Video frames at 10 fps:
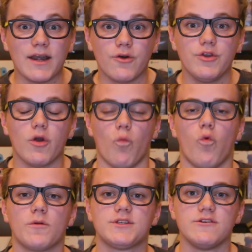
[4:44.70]
note, you can
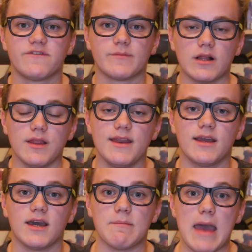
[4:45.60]
warp to from a
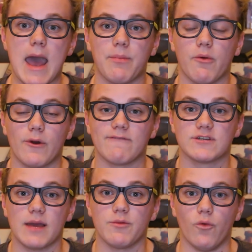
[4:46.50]
clean-cut map at
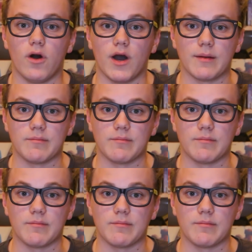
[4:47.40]
whatever time you want.